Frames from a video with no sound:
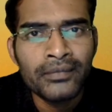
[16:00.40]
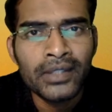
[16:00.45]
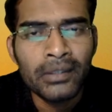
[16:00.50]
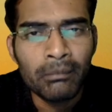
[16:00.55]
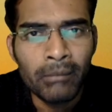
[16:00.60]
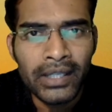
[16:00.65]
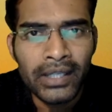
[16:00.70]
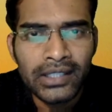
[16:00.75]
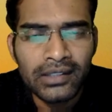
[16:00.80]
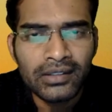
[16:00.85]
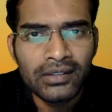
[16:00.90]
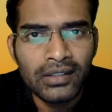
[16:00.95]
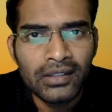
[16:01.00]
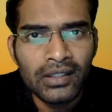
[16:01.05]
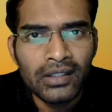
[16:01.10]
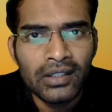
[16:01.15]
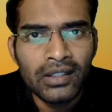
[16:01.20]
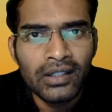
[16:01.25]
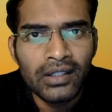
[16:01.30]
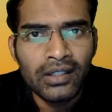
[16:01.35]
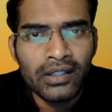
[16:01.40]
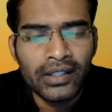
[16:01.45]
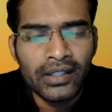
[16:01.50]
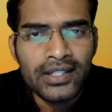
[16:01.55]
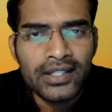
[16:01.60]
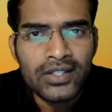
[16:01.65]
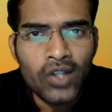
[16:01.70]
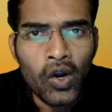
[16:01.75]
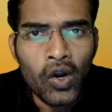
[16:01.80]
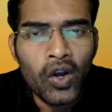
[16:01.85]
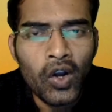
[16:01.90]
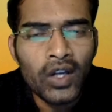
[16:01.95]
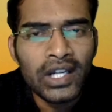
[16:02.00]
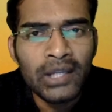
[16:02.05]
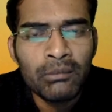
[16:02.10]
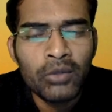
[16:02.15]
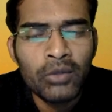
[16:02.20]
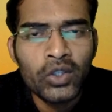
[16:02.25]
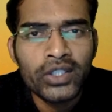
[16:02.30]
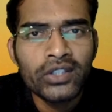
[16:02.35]
but it's all
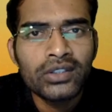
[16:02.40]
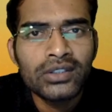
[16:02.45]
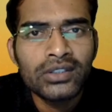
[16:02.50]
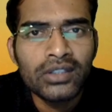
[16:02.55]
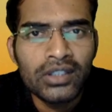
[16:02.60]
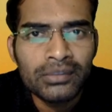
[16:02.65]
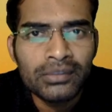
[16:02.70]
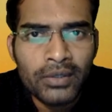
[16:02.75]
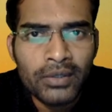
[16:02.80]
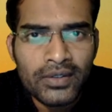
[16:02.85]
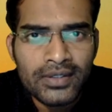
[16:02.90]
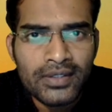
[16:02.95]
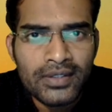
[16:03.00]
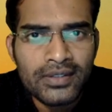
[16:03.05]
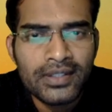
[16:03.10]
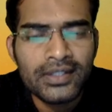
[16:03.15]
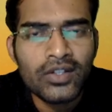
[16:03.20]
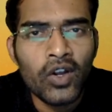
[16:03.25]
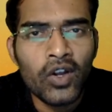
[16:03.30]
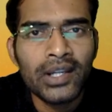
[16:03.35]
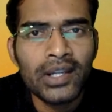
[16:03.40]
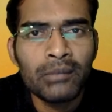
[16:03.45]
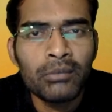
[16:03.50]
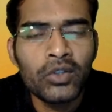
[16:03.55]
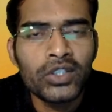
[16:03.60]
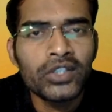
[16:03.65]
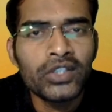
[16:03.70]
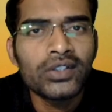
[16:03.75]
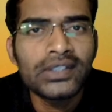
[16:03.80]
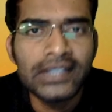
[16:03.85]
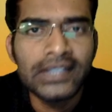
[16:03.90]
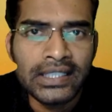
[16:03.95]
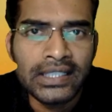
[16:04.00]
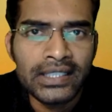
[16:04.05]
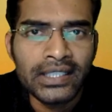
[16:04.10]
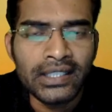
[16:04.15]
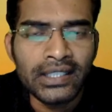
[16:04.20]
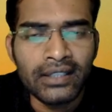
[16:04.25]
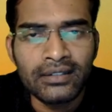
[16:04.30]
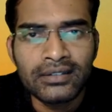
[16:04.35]
about your thought process. It's all about your
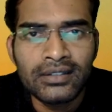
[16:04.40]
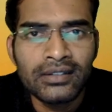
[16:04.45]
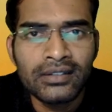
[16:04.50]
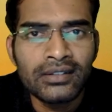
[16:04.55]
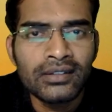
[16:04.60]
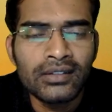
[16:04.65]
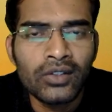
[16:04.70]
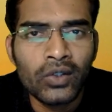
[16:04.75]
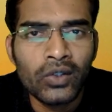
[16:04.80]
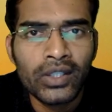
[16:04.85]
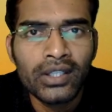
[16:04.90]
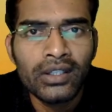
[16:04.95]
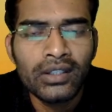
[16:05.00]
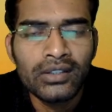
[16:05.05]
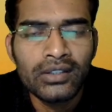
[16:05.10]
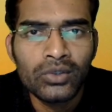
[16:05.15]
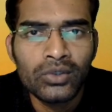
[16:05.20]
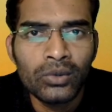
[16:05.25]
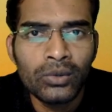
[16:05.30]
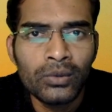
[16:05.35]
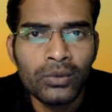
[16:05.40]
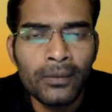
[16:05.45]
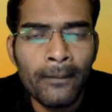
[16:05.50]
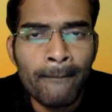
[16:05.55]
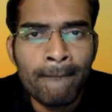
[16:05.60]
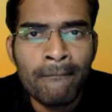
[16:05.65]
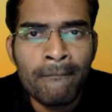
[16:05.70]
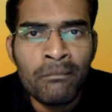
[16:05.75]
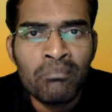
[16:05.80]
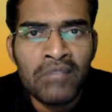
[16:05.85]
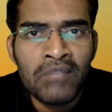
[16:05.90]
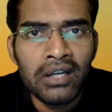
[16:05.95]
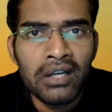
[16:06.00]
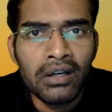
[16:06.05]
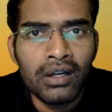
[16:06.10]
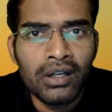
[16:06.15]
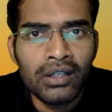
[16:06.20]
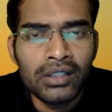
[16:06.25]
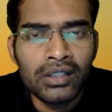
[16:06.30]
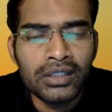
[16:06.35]
thinking, guys. Okay, so
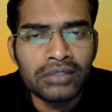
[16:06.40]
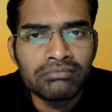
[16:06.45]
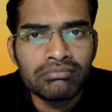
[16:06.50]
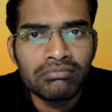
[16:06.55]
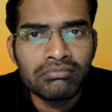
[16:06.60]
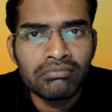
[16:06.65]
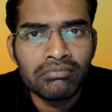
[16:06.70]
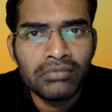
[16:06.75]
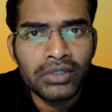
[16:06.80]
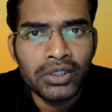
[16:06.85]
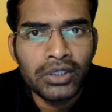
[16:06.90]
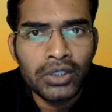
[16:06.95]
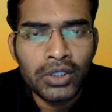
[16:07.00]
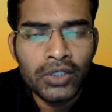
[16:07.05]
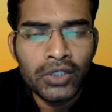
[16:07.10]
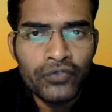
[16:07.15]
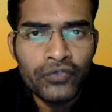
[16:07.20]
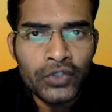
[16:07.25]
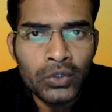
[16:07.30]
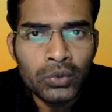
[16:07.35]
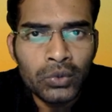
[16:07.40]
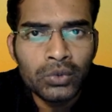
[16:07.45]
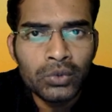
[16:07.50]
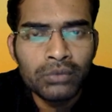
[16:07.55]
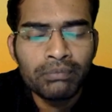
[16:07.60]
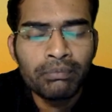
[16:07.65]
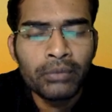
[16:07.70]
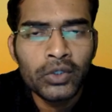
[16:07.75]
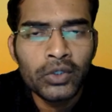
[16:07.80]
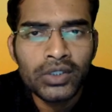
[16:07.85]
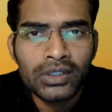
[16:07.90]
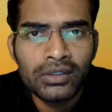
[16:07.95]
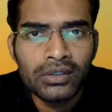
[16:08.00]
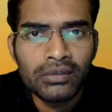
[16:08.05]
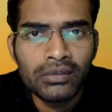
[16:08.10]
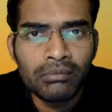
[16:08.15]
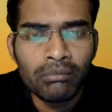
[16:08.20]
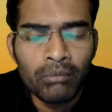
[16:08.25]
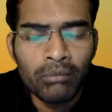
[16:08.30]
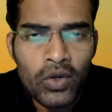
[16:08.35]
uh, if you put
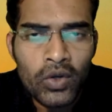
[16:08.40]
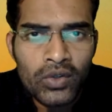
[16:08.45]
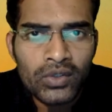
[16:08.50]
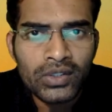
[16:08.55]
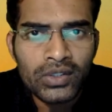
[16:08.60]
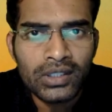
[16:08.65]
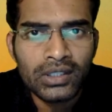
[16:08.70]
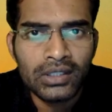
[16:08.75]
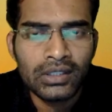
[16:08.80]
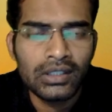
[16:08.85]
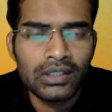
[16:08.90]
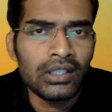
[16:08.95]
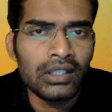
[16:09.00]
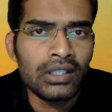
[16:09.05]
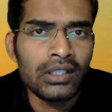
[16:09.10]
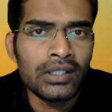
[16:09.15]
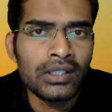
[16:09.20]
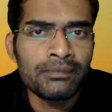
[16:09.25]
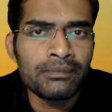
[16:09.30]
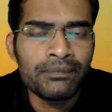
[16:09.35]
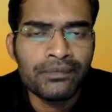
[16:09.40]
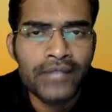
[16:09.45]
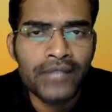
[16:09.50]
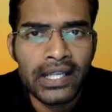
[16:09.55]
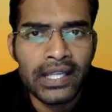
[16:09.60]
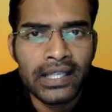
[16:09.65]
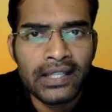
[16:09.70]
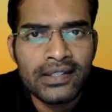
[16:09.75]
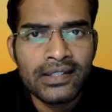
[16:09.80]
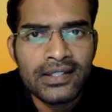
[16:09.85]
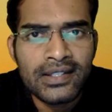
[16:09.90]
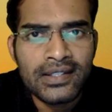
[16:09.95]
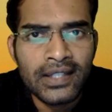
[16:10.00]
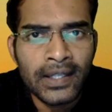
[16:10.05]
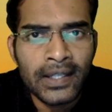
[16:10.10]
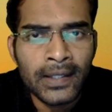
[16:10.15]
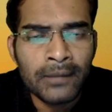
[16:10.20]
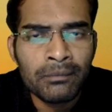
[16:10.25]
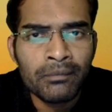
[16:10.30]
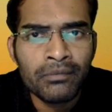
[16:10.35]
more, I can
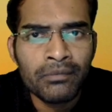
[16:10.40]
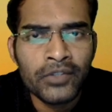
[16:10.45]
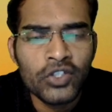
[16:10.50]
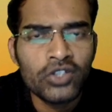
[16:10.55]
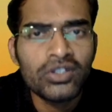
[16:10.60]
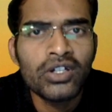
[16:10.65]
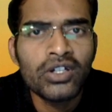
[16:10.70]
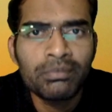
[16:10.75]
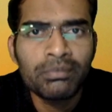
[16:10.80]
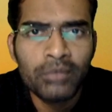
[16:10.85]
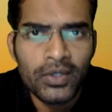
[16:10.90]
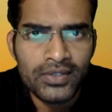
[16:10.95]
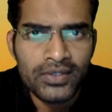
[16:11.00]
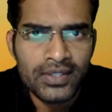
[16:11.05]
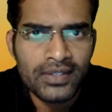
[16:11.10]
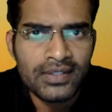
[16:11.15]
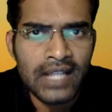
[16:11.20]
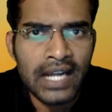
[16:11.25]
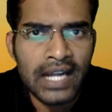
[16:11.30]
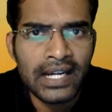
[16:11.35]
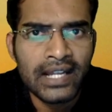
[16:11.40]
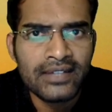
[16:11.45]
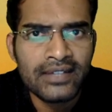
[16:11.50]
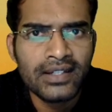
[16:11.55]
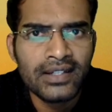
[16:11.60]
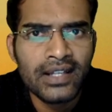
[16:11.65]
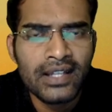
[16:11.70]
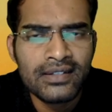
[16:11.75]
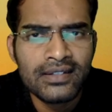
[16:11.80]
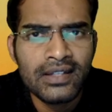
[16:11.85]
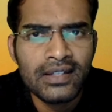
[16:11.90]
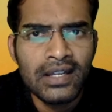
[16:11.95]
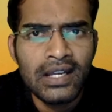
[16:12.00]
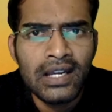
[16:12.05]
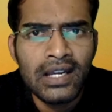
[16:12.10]
say, your thought process and as well as